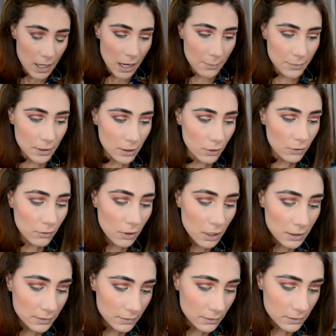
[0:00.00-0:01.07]
I'm gonna go
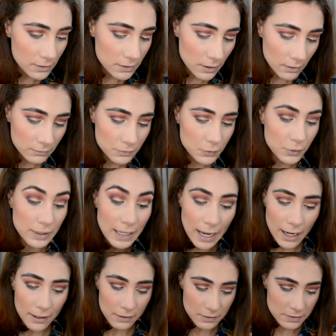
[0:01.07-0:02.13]
on to the
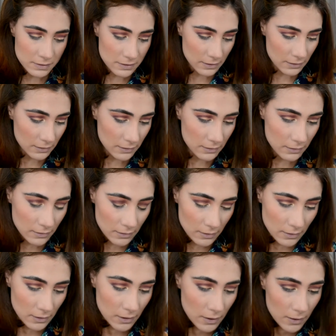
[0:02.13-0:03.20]
eyes.
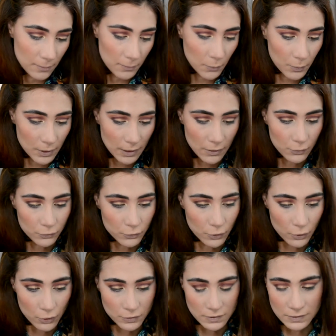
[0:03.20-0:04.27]
Me voy a ir a los
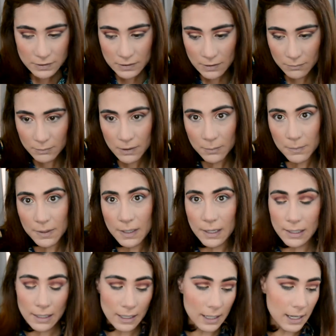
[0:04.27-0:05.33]
ojos antes de
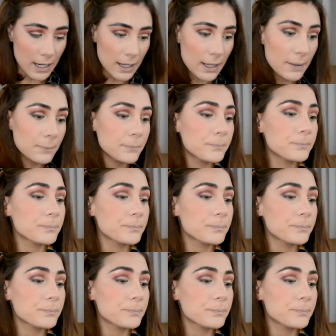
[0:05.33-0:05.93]
terminar la cara.